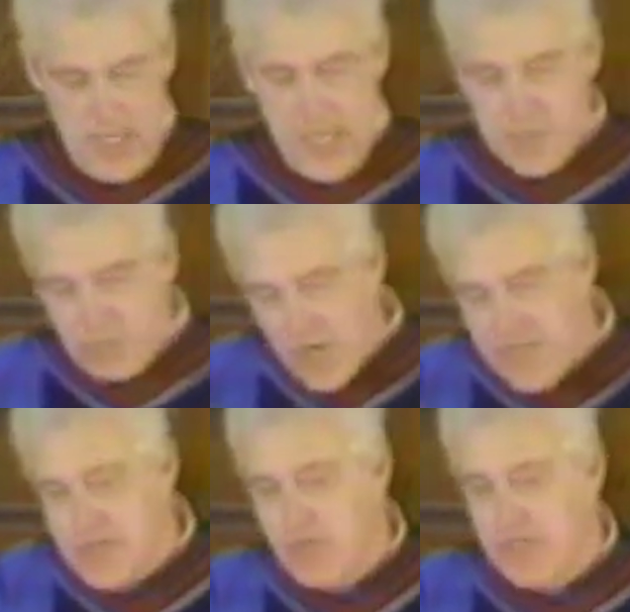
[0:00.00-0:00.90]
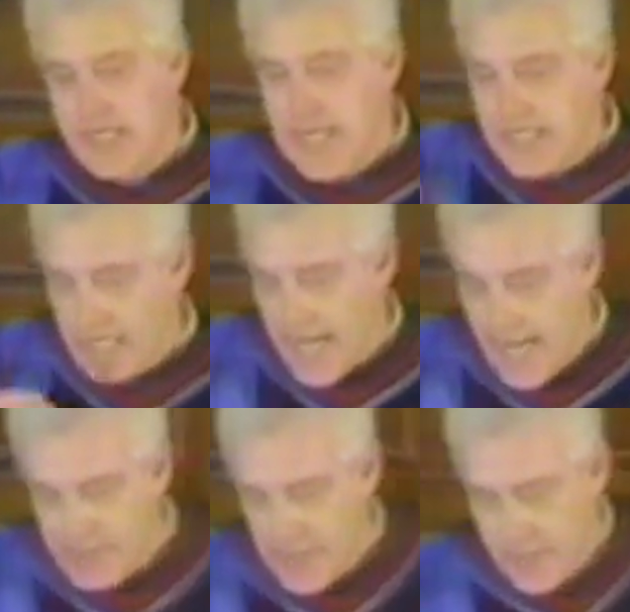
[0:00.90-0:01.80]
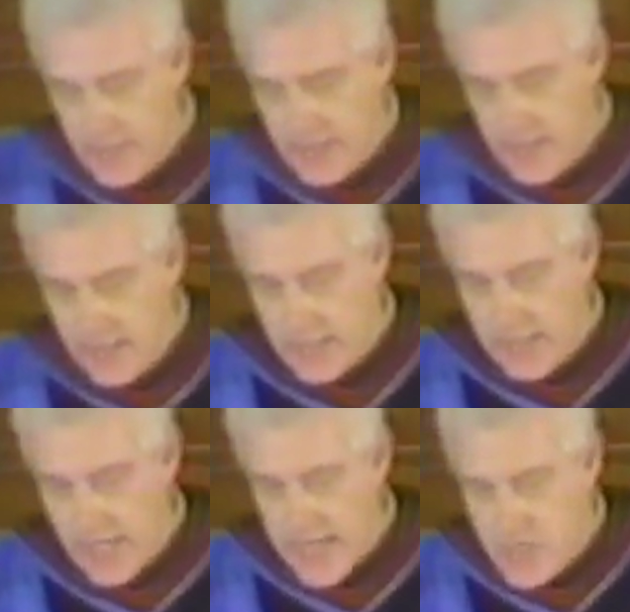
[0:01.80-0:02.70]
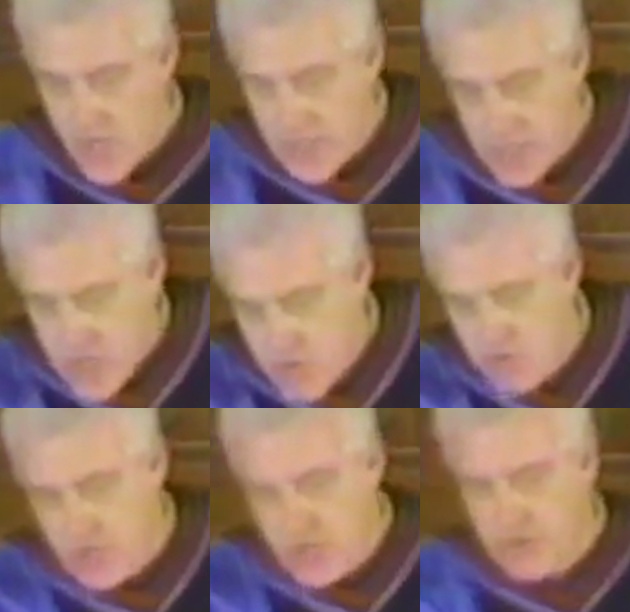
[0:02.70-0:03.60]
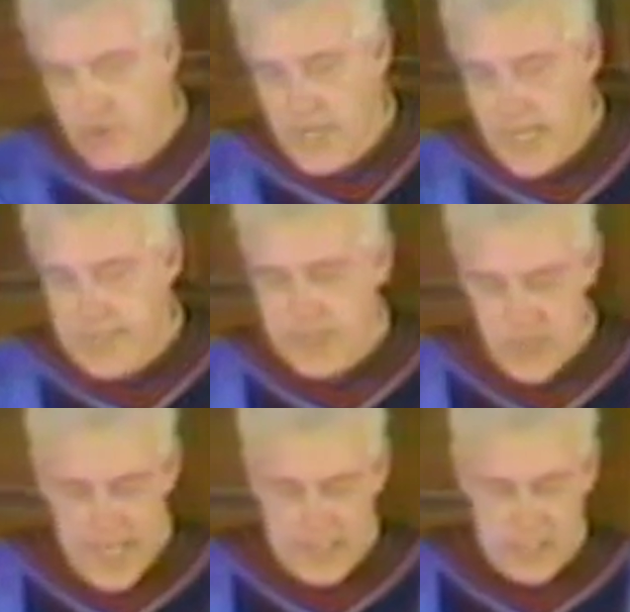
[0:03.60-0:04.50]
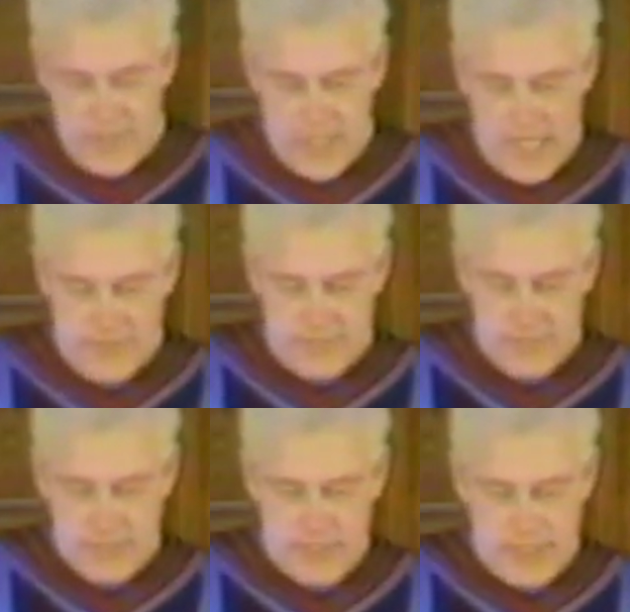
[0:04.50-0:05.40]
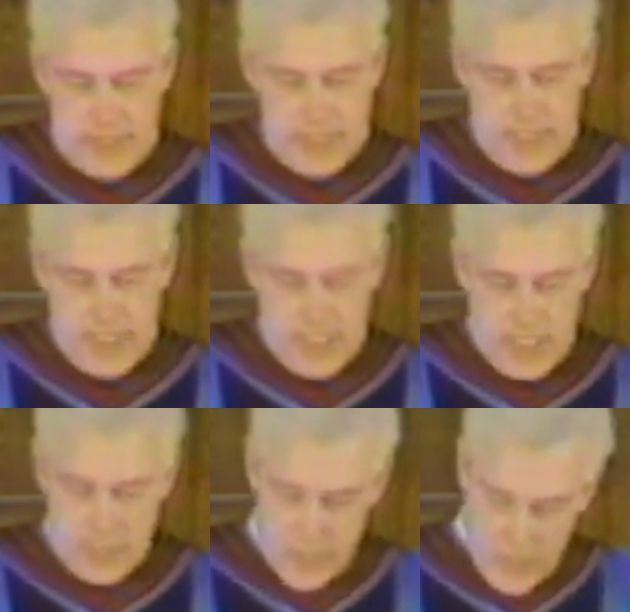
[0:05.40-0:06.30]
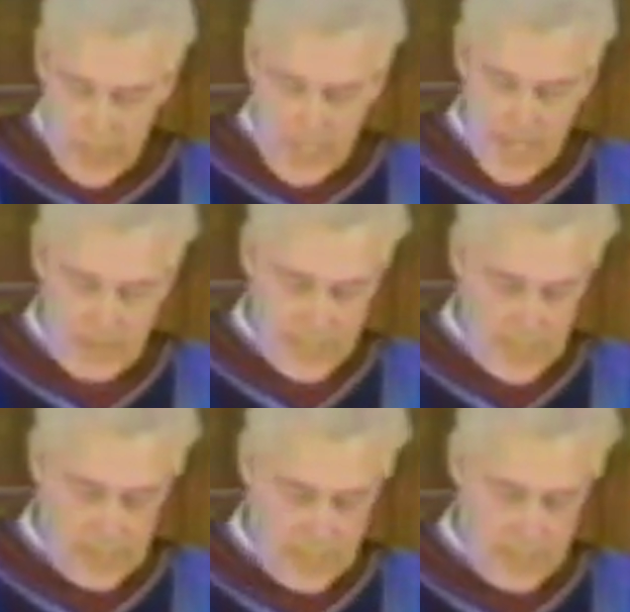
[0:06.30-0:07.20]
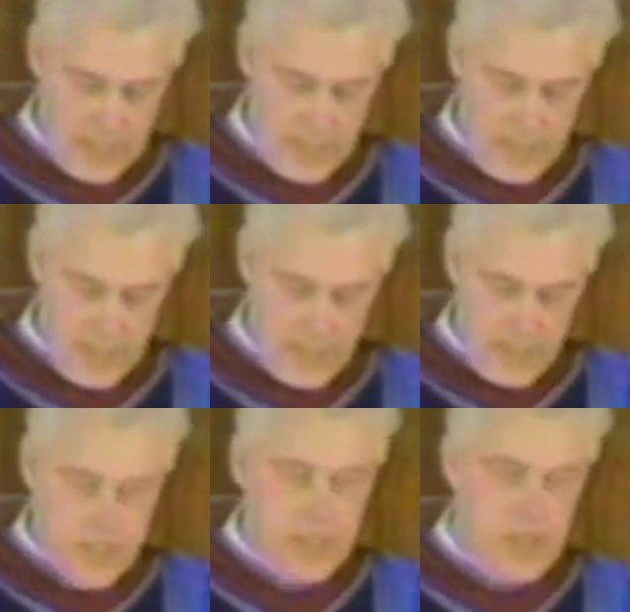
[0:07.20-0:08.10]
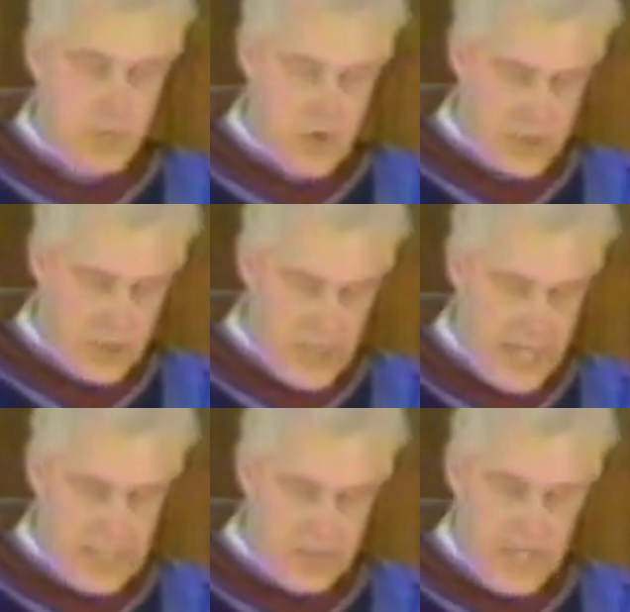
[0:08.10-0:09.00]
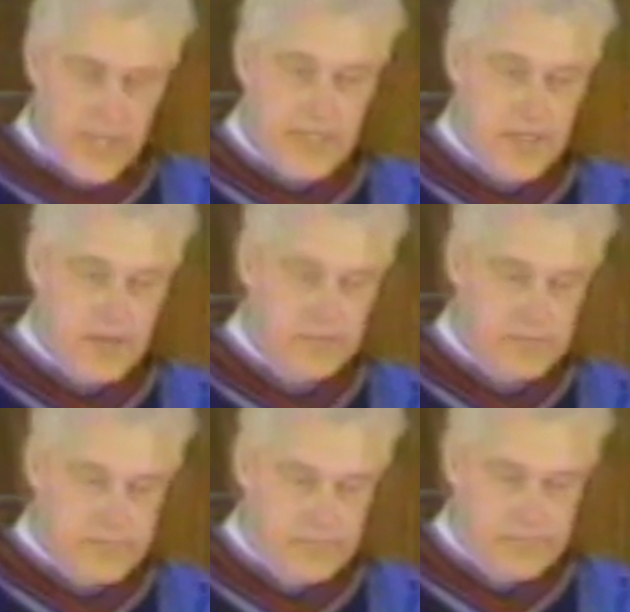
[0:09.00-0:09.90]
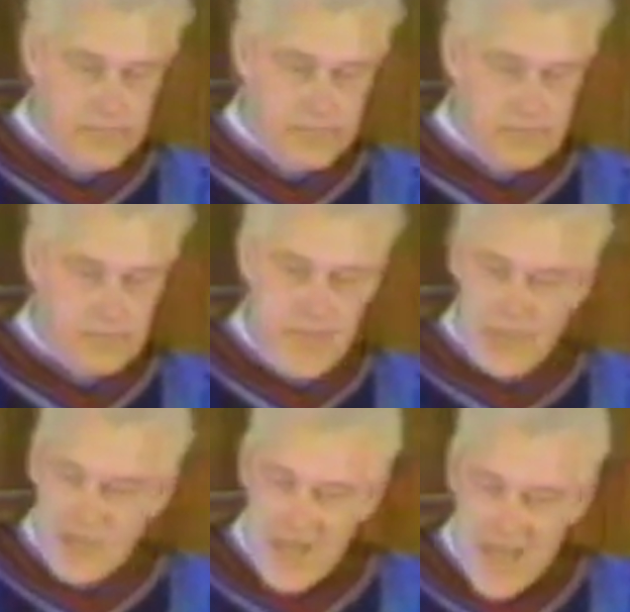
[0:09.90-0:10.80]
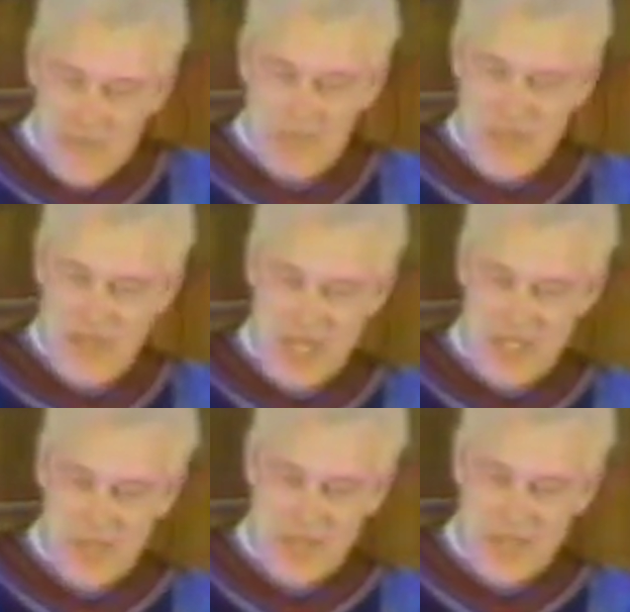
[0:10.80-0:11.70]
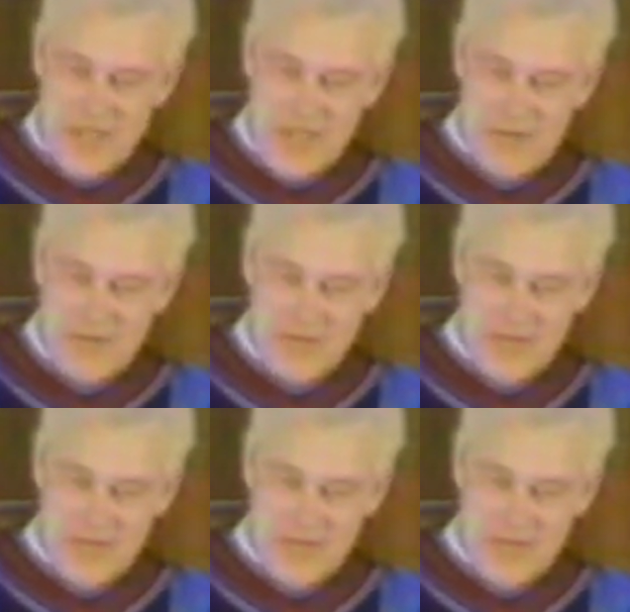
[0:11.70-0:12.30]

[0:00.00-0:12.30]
It's possible, it can happen, and God can use you as the channels of his love. Do you know what will happen then? This world will change because of you. People's lives will be changed because of you.